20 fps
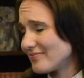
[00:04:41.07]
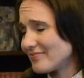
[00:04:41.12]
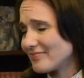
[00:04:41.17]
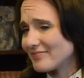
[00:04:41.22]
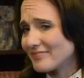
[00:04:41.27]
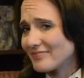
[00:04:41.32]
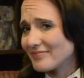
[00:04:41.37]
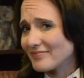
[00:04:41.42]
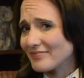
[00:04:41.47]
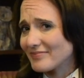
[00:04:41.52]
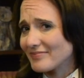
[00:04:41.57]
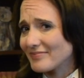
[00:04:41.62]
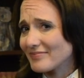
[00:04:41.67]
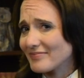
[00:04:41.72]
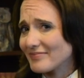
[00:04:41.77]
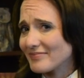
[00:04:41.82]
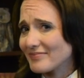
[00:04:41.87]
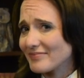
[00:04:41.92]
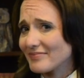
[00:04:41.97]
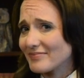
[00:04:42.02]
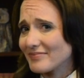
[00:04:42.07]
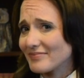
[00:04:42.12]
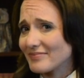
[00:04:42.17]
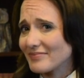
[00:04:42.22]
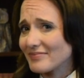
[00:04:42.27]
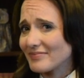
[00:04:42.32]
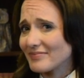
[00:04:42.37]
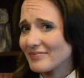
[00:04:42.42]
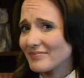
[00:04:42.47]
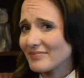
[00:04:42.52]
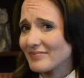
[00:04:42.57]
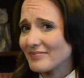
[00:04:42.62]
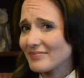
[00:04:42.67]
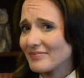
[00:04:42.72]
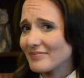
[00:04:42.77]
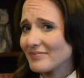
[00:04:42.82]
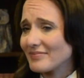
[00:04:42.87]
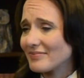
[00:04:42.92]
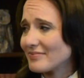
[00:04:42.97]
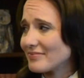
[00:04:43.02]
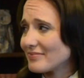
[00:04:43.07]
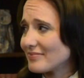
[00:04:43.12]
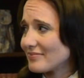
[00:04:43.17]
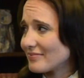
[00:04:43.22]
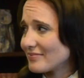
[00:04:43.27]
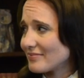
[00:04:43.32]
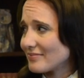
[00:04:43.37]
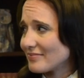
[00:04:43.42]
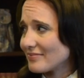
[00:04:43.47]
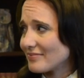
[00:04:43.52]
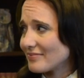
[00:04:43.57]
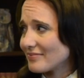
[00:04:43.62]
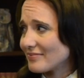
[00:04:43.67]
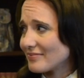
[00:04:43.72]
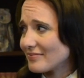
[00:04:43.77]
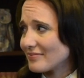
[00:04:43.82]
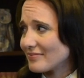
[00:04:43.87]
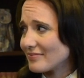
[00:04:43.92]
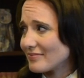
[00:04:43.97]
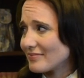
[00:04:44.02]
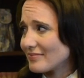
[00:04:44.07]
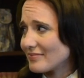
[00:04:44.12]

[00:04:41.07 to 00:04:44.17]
[no speech]